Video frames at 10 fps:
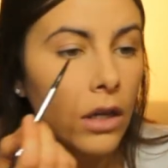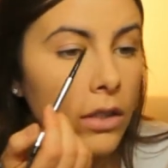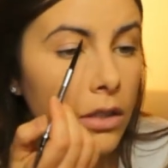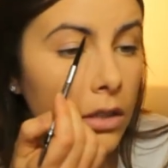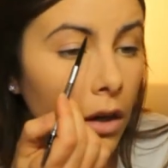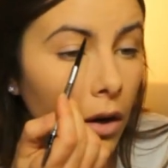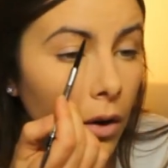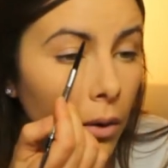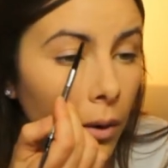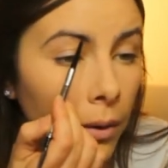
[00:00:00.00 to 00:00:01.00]

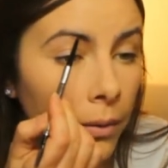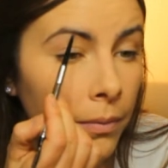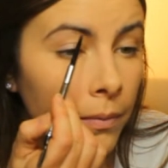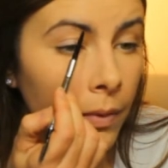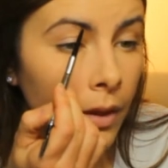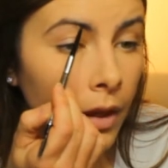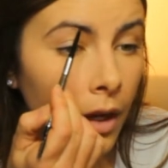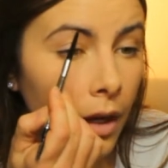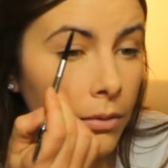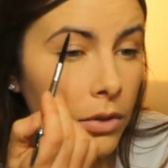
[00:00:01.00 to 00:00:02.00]
So
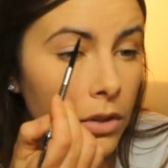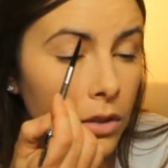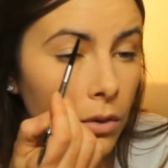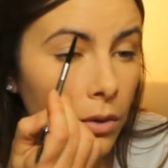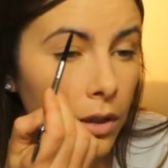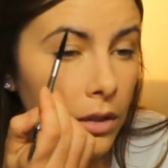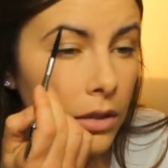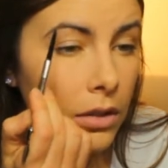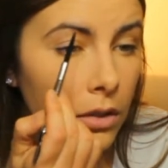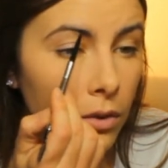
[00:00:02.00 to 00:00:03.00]
I'm just going
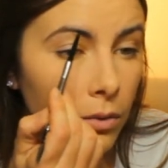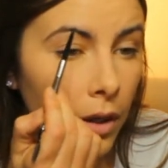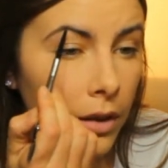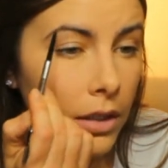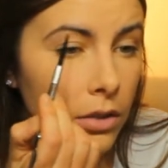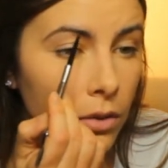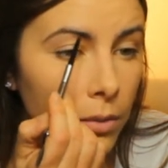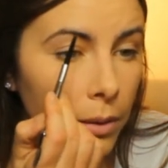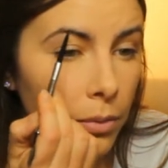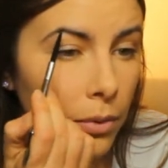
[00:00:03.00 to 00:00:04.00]
to run this through
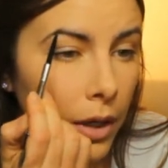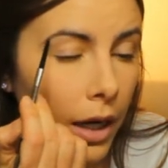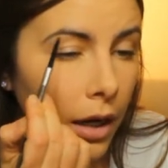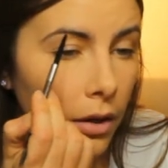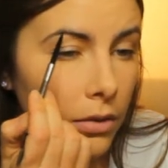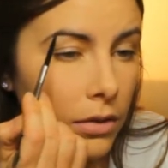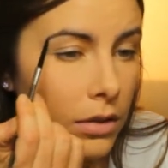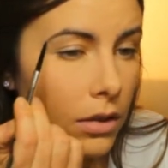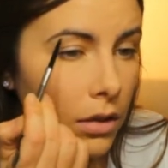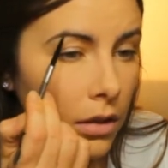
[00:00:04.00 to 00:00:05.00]
my brows.